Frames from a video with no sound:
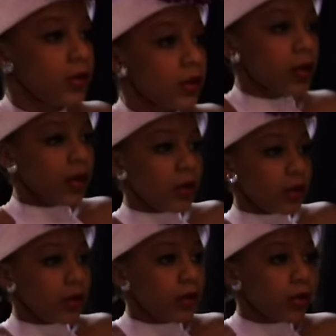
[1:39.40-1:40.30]
It's
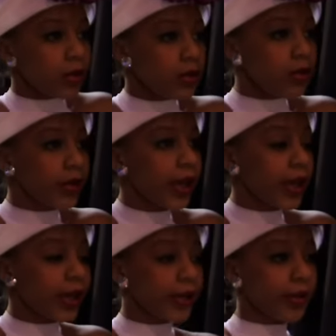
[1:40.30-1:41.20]
tough to get a group
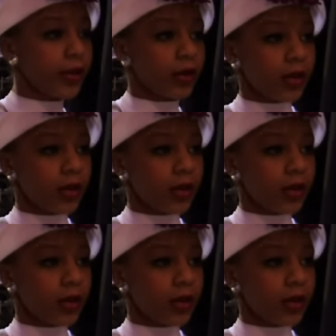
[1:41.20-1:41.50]
routine together,